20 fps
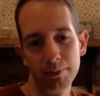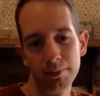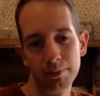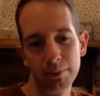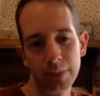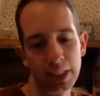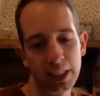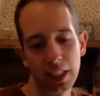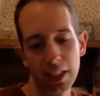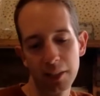
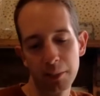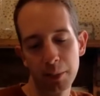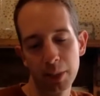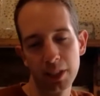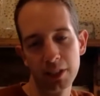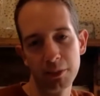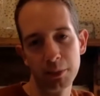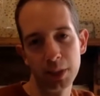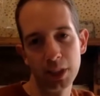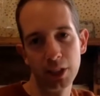any other
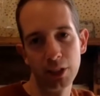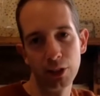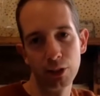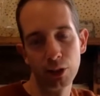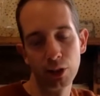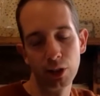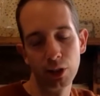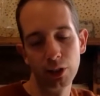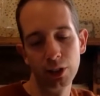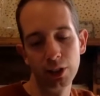piece of material
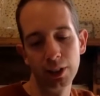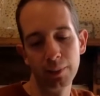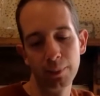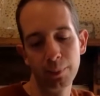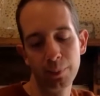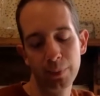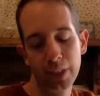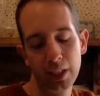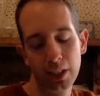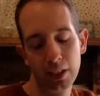culture.
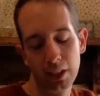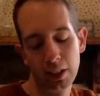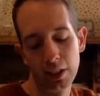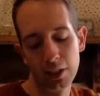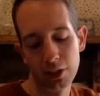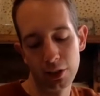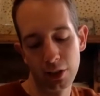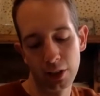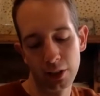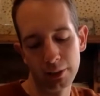
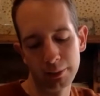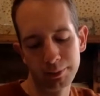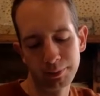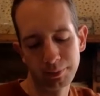And so